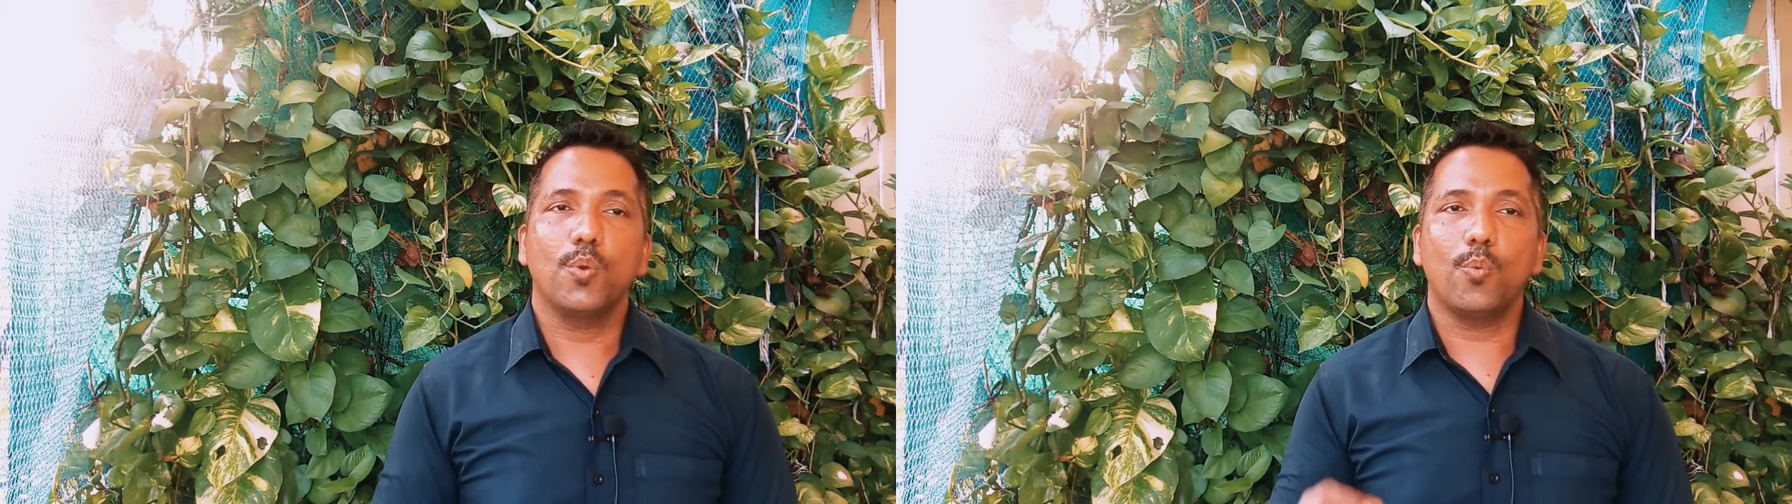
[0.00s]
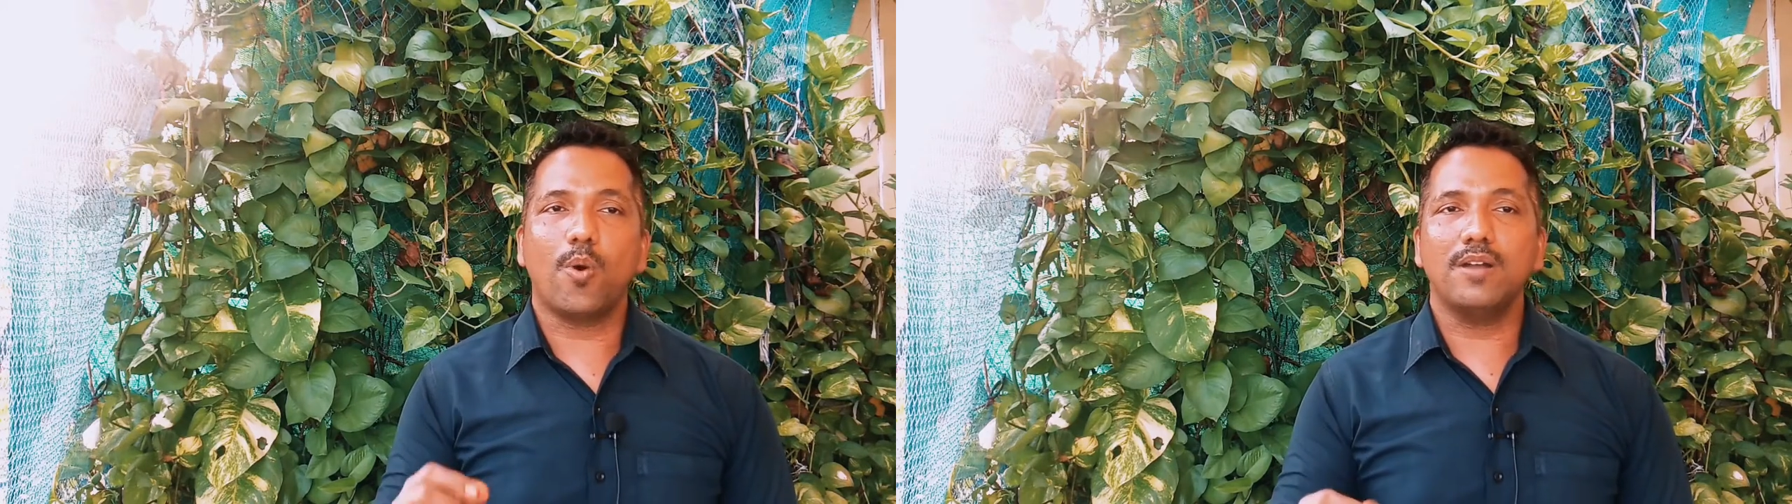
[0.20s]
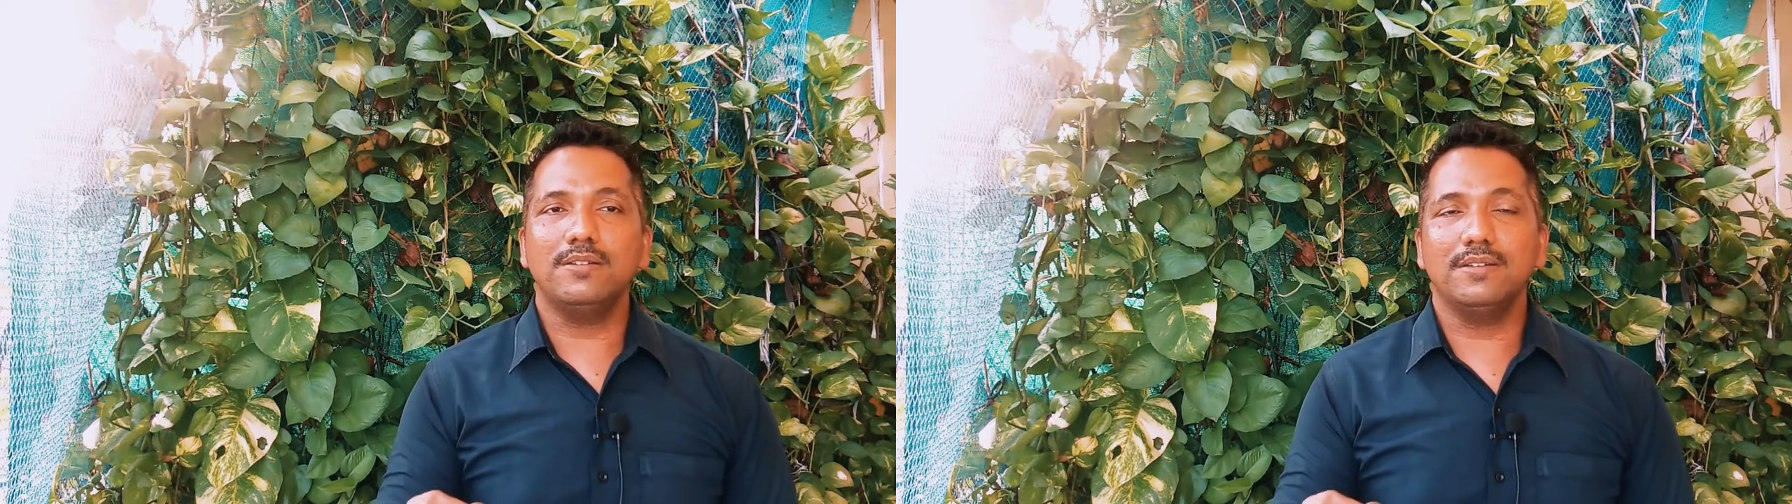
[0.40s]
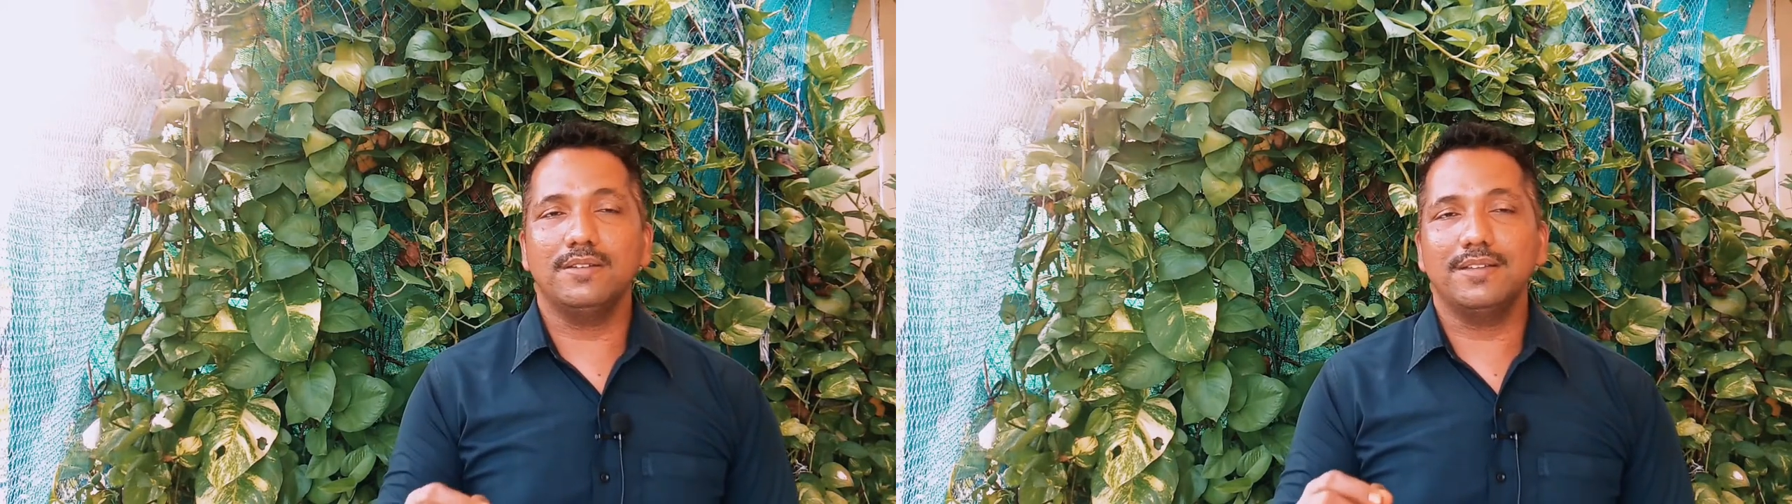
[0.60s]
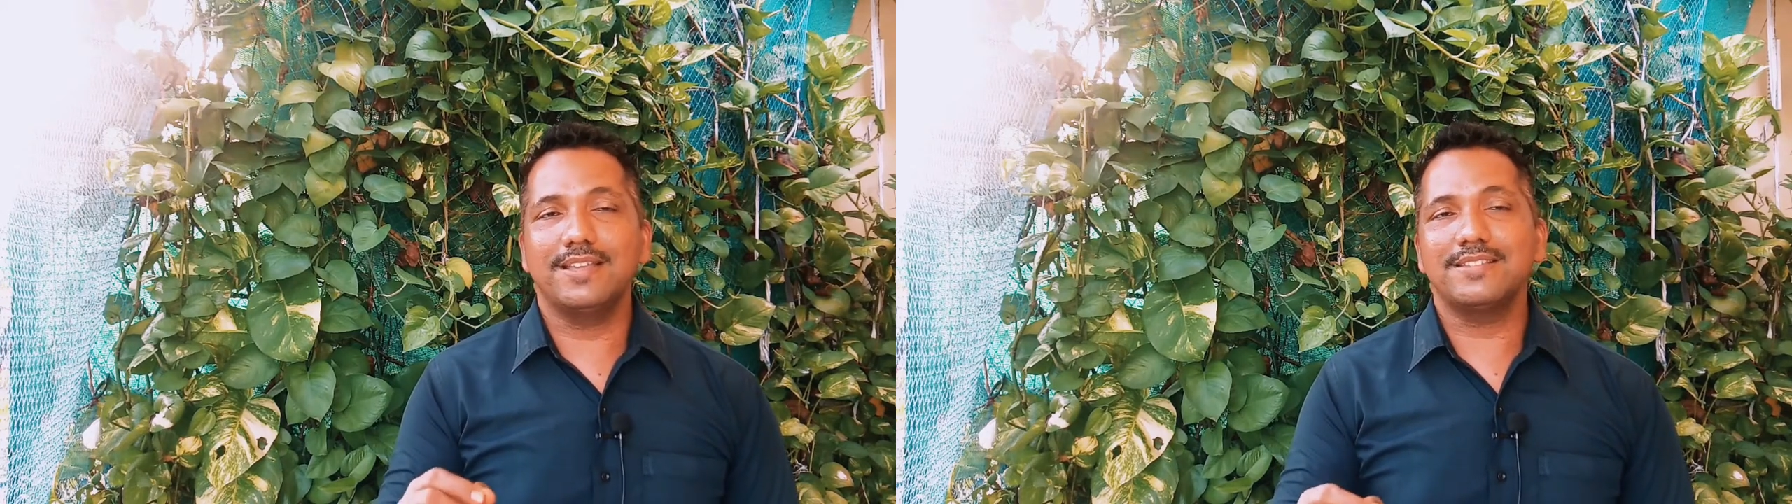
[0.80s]
What
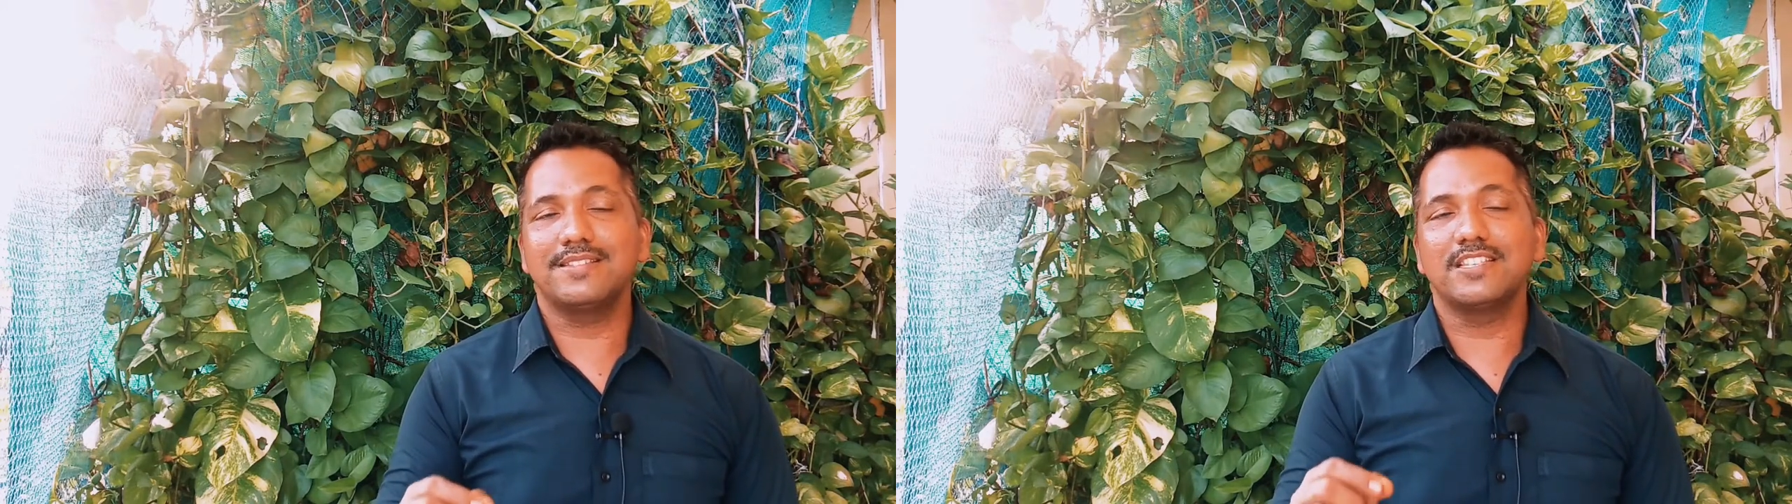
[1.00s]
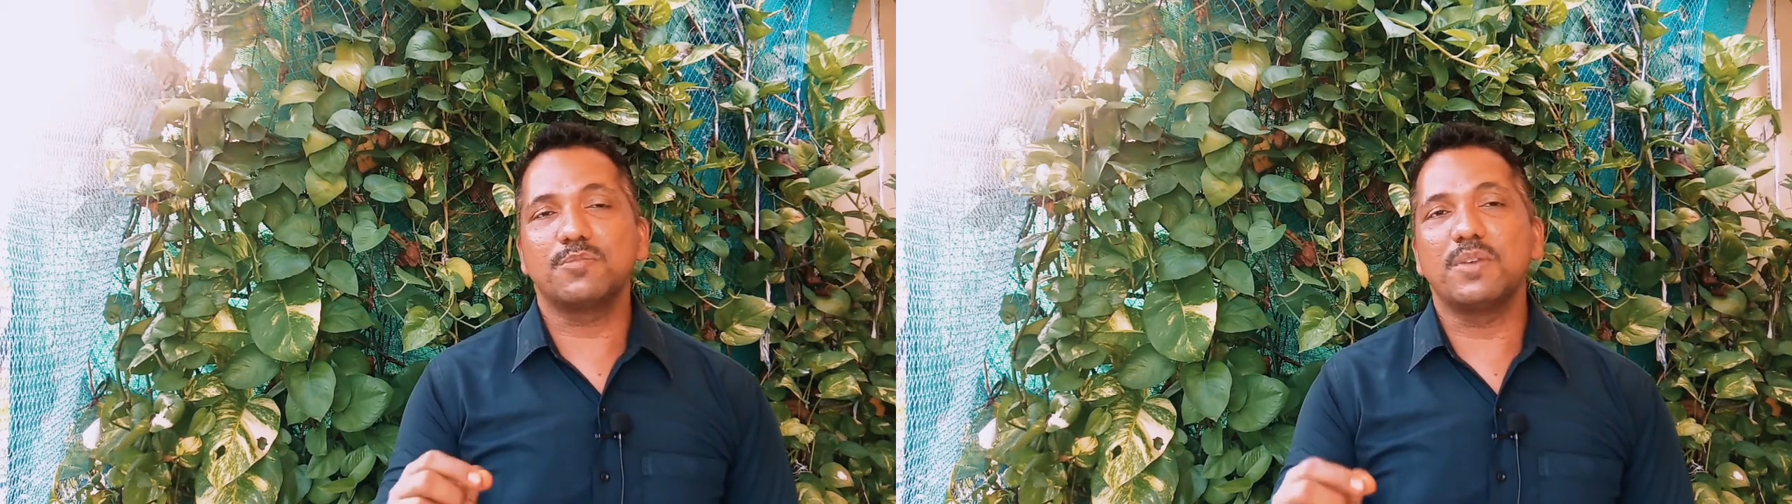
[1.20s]
is this